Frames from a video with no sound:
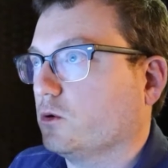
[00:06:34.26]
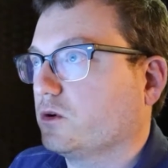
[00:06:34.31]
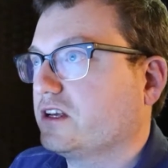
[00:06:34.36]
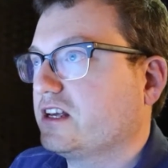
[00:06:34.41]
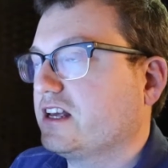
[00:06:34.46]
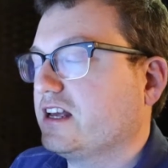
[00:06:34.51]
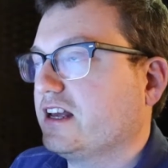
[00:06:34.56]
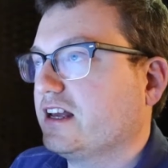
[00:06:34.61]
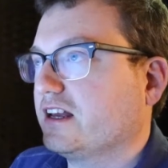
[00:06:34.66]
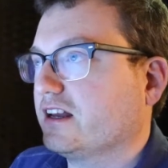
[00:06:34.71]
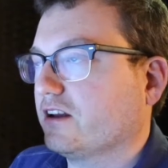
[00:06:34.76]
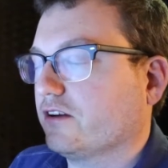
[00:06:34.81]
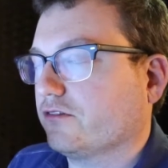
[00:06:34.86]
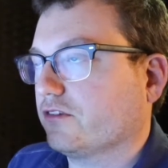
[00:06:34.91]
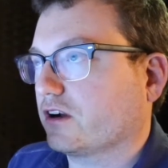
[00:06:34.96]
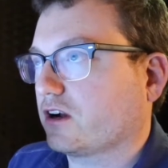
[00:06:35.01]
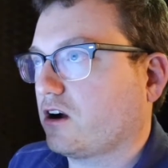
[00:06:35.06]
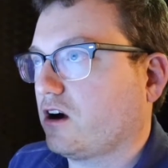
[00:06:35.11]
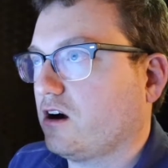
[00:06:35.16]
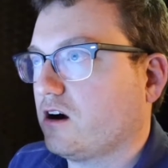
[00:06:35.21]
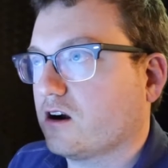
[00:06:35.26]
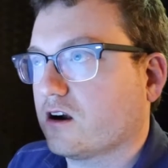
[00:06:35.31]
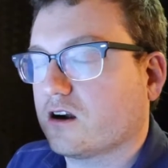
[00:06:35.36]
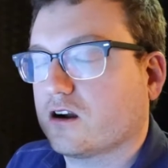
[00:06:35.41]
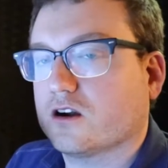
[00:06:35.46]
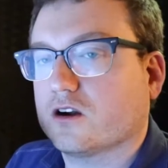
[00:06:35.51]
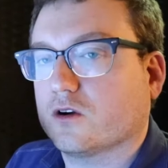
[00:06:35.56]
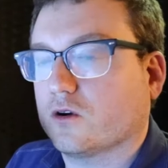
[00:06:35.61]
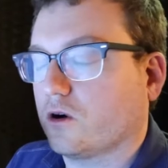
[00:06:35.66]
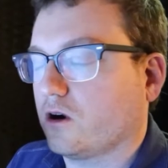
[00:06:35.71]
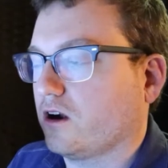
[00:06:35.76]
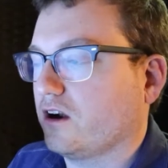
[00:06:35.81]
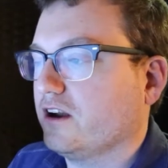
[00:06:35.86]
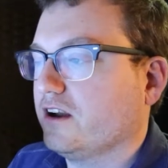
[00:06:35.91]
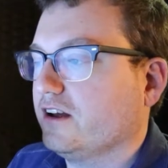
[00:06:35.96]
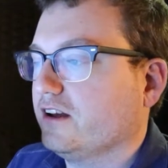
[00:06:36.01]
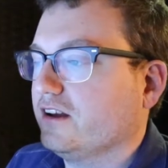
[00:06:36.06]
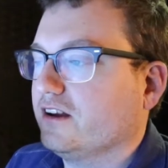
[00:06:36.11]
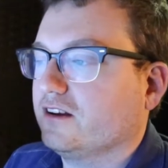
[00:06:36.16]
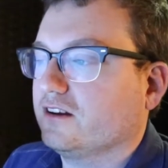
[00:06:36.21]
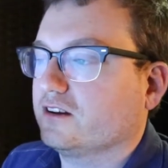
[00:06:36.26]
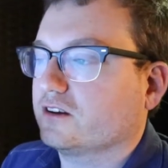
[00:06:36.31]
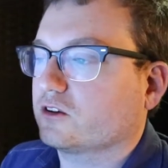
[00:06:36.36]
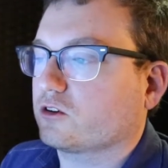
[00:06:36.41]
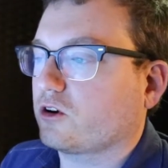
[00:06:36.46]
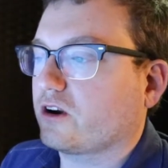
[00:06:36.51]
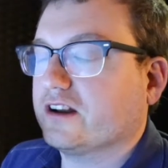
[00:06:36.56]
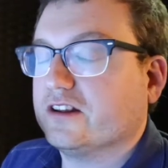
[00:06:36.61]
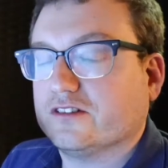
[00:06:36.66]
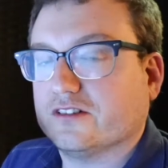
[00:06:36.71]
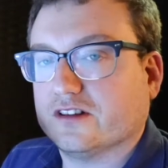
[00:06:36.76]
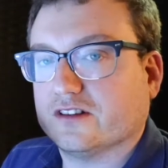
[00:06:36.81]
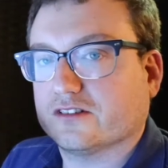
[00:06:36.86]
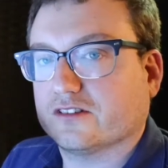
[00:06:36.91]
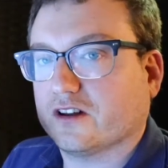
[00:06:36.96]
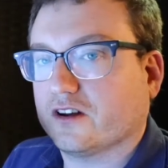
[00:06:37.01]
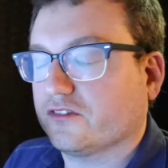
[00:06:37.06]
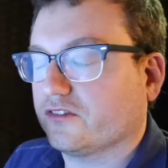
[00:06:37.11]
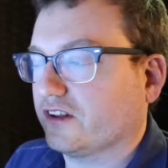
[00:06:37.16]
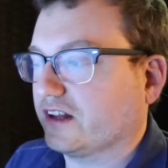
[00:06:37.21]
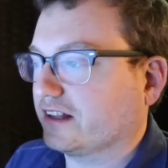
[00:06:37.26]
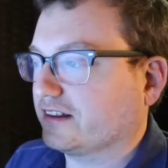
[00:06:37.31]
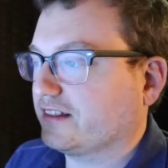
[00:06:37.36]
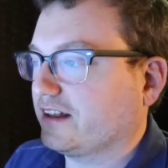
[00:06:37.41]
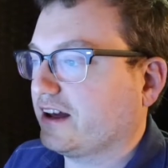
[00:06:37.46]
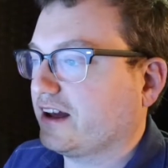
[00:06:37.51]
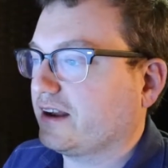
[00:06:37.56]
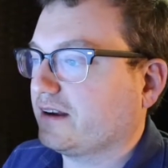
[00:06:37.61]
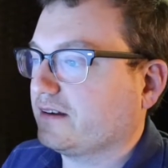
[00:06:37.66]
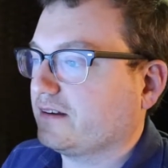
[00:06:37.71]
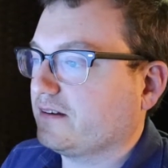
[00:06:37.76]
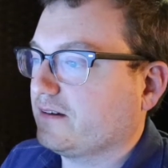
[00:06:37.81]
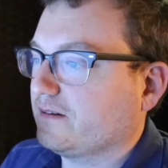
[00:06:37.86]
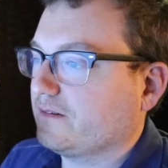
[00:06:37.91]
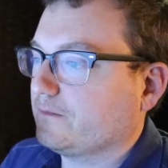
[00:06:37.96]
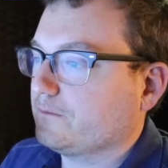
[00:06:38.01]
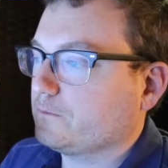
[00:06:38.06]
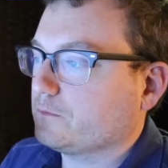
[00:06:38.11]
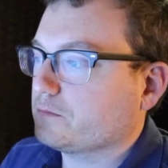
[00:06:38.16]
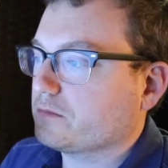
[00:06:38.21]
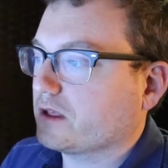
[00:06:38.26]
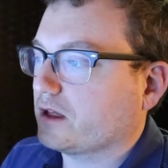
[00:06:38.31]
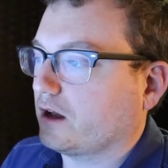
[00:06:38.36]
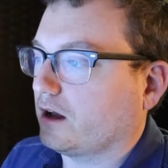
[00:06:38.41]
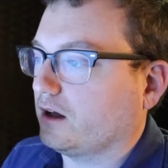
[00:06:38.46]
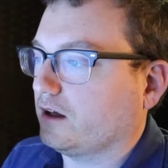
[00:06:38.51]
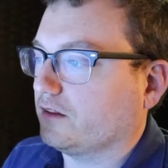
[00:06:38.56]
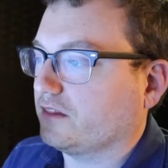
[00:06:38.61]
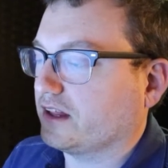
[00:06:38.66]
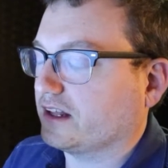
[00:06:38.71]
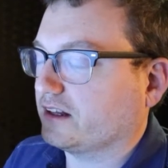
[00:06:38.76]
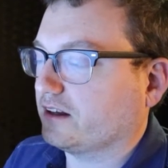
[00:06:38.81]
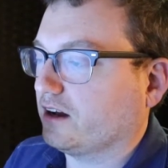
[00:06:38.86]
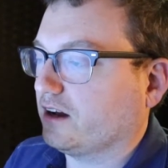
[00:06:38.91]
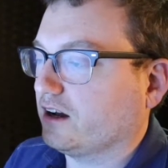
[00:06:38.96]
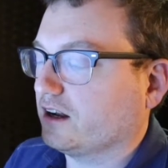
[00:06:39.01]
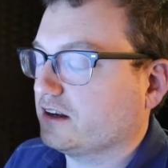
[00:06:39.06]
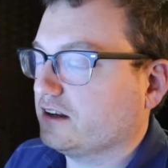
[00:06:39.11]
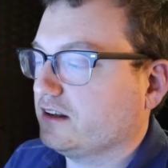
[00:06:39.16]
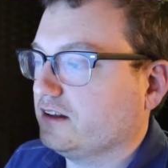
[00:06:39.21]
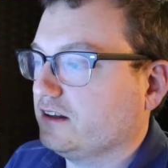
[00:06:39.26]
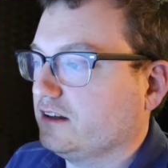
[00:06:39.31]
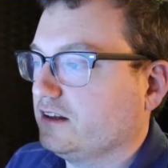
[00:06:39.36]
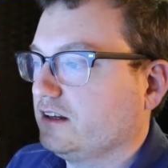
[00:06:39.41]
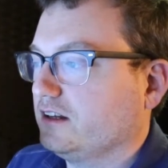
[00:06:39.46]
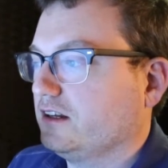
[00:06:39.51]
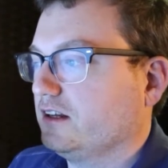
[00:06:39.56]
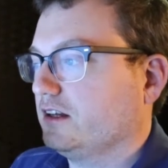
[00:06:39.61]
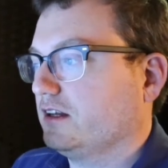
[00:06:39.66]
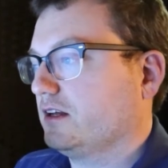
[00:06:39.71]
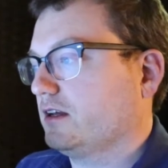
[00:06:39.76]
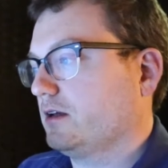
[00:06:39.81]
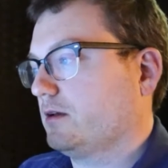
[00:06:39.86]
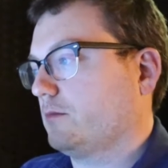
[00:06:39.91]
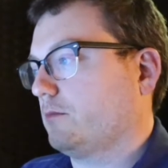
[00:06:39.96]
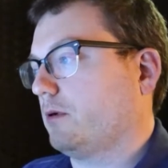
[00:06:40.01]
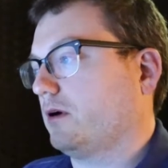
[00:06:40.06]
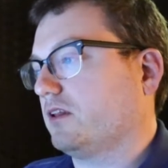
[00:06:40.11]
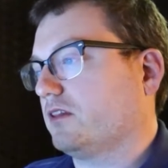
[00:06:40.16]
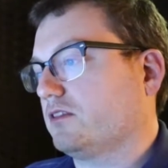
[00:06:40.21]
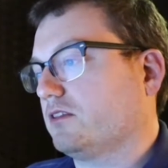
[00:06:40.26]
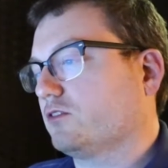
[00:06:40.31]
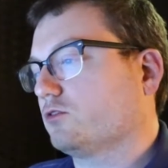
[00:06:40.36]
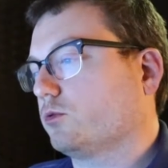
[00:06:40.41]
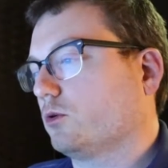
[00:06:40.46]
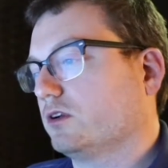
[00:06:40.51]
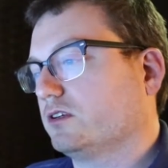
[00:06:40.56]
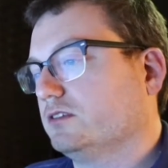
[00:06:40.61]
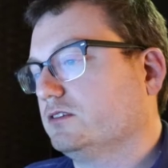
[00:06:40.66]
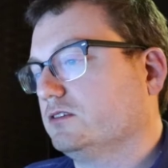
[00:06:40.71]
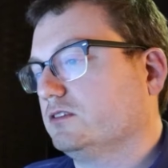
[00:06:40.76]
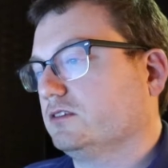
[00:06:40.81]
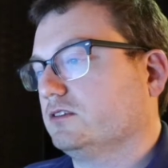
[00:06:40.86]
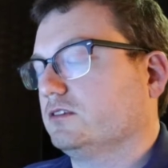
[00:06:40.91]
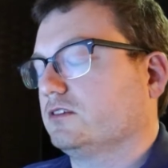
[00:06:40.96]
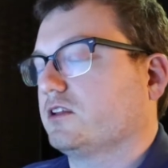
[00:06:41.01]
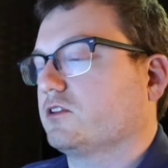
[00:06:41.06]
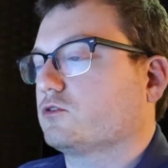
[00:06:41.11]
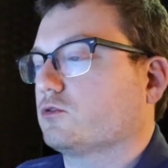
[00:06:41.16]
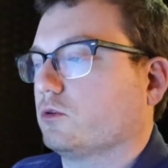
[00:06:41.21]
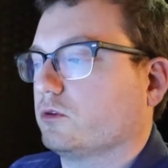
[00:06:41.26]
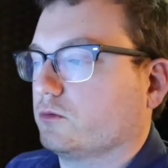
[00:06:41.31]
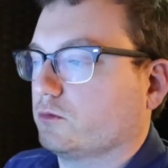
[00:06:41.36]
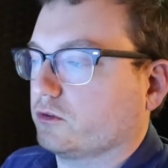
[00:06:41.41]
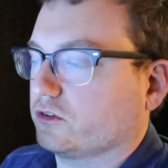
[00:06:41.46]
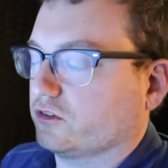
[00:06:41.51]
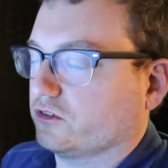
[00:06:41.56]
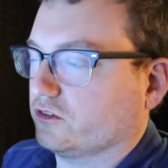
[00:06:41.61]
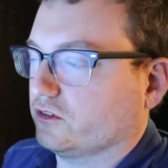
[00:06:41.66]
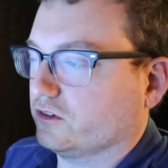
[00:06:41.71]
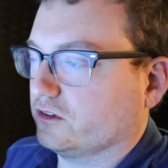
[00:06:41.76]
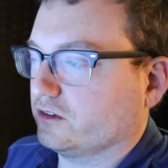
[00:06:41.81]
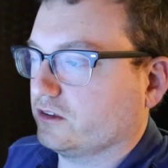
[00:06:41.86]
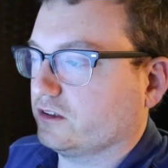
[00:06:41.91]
keying of a car or crazy stuff like that. Thank God. But this one was